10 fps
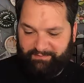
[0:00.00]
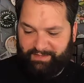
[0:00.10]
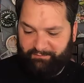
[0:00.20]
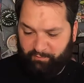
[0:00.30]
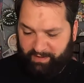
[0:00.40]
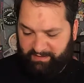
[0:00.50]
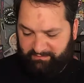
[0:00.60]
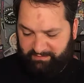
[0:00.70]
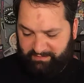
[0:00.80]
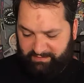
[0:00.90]
a general bit of
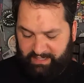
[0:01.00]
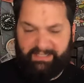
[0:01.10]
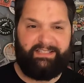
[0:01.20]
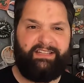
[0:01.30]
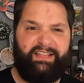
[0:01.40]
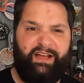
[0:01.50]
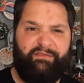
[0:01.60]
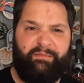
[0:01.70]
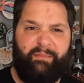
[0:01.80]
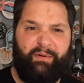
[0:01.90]
dust and dirt
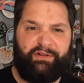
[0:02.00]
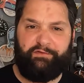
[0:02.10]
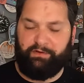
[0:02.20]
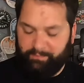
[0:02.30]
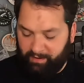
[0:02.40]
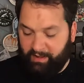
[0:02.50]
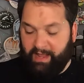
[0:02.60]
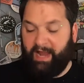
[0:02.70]
from the box falling apart.